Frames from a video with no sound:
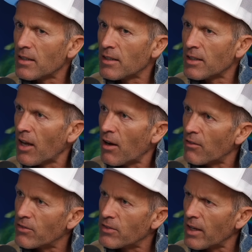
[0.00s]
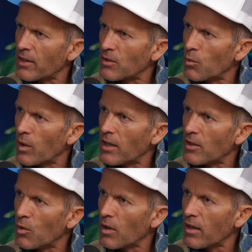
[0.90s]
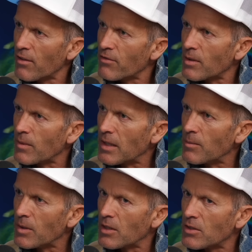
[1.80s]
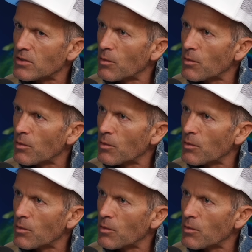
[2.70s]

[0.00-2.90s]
loved like the way you're loving me because mm -hmm.